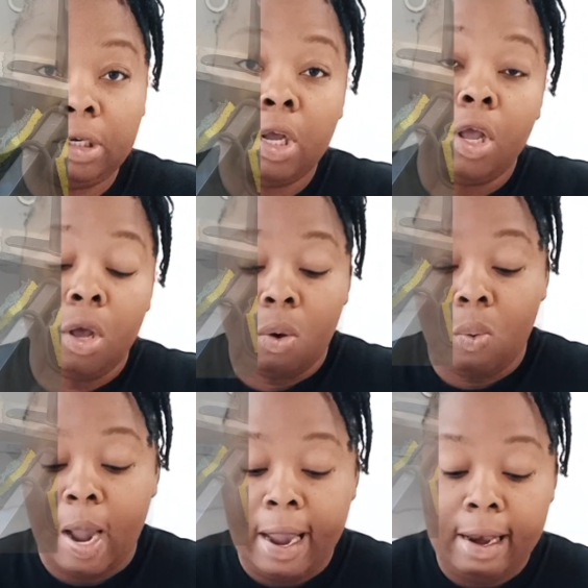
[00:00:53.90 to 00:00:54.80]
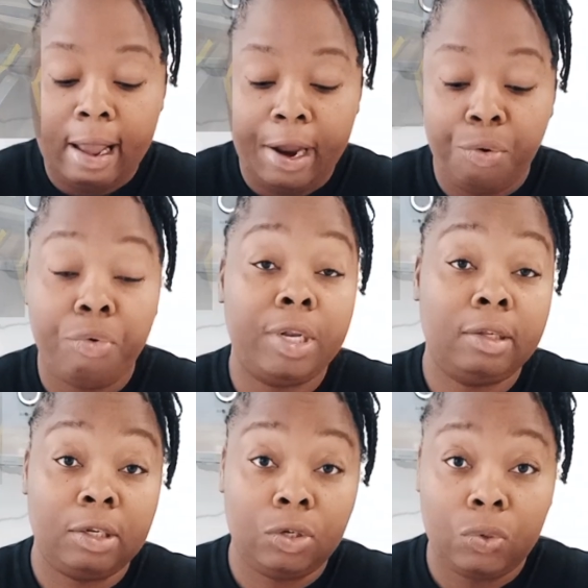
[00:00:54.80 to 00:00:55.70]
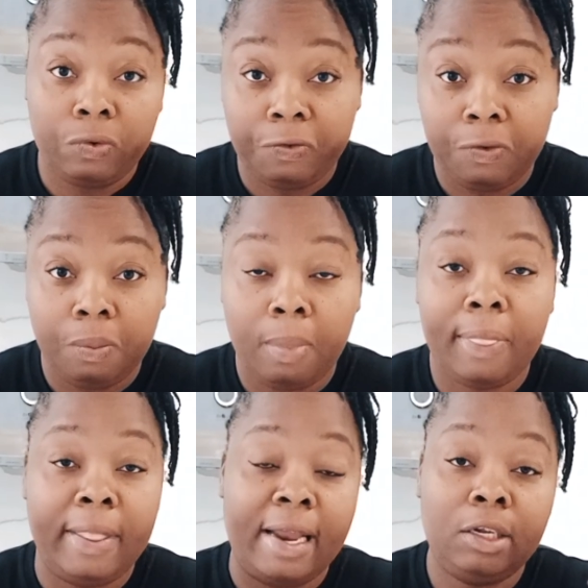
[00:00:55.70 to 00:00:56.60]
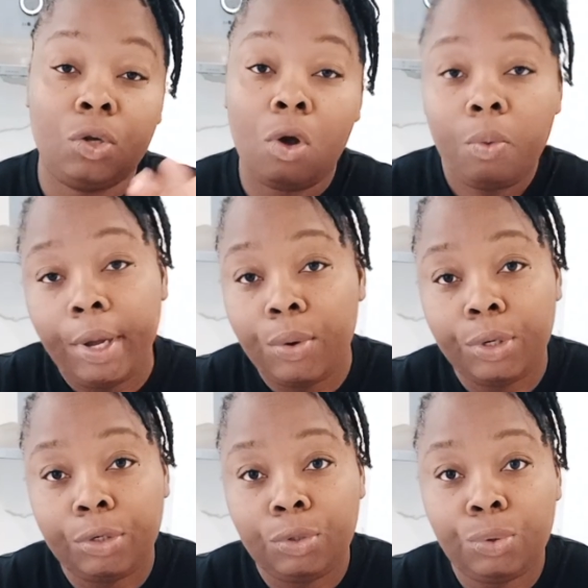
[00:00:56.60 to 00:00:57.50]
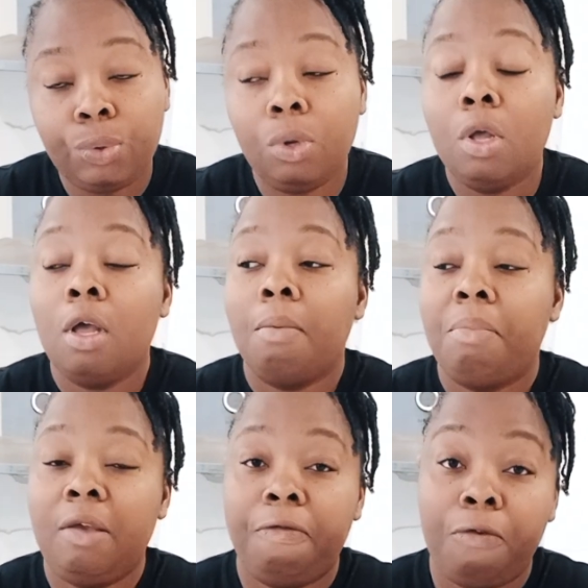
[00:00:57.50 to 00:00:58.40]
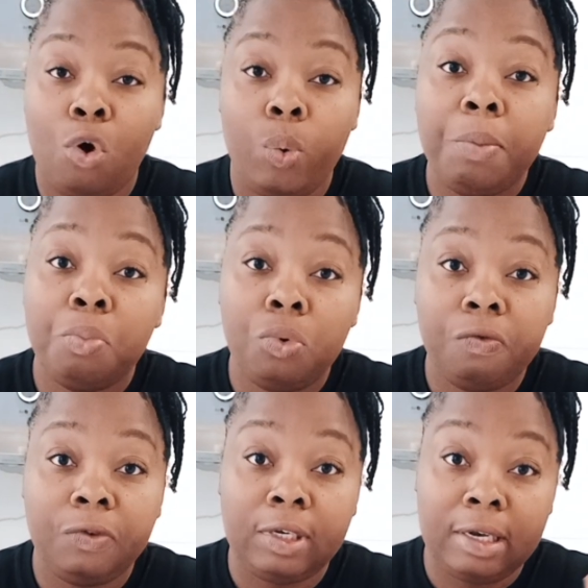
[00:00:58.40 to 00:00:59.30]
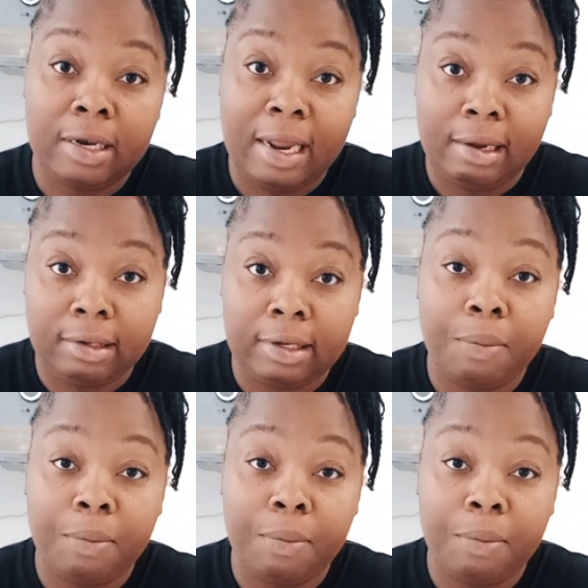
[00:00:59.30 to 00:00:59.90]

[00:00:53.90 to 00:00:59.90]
it while I rinse it out. So that is all we're going to do before we move to the next